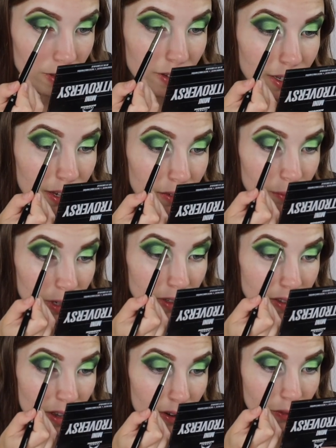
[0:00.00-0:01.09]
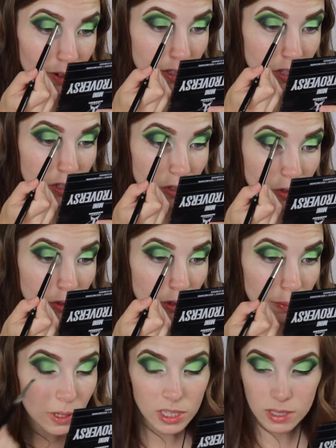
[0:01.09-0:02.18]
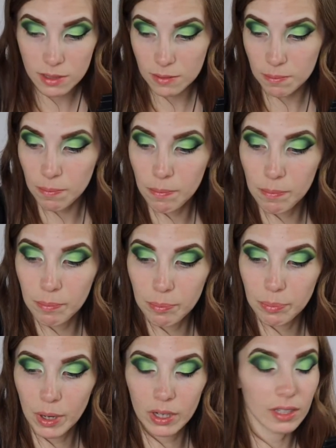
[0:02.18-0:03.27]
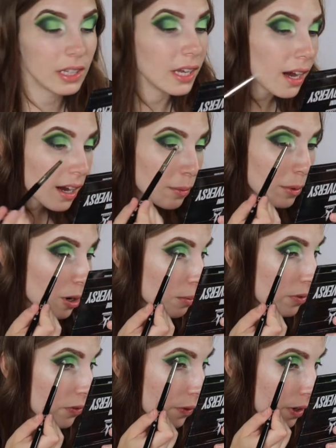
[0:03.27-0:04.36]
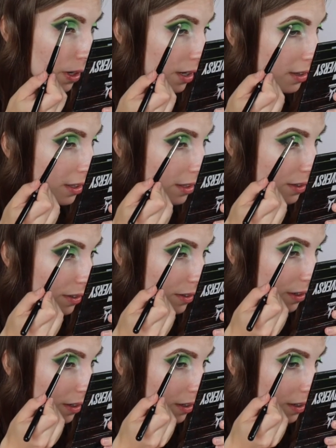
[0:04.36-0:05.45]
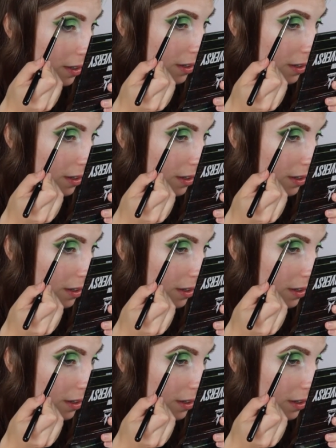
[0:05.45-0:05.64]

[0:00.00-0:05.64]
because I gave myself a super sparkly eyebrow before on the other side.